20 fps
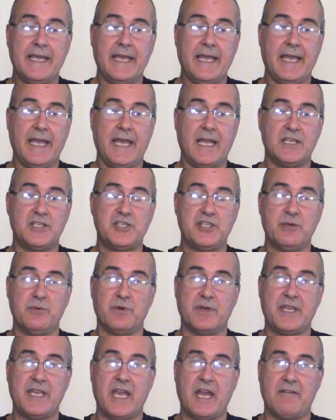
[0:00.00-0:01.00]
and she will
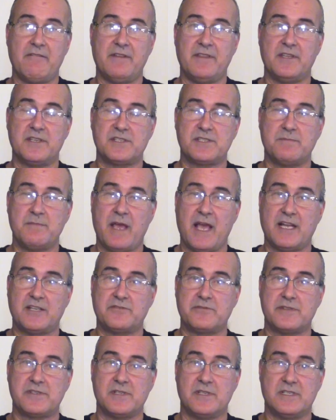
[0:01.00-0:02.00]
carry this
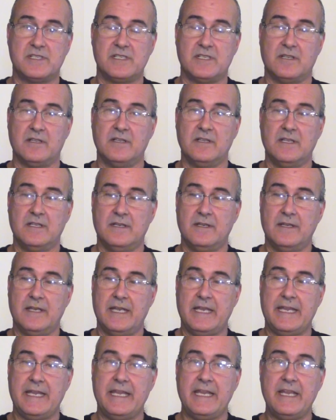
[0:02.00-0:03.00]
mattress until
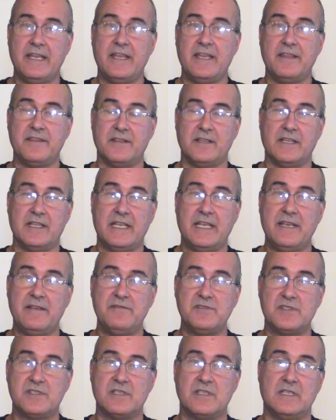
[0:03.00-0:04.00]
he either
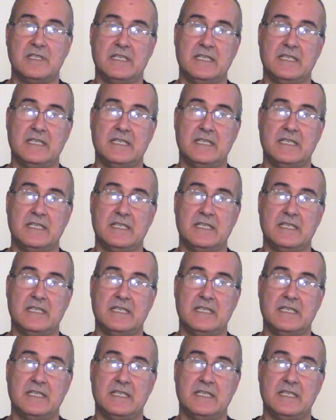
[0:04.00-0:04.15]
leaves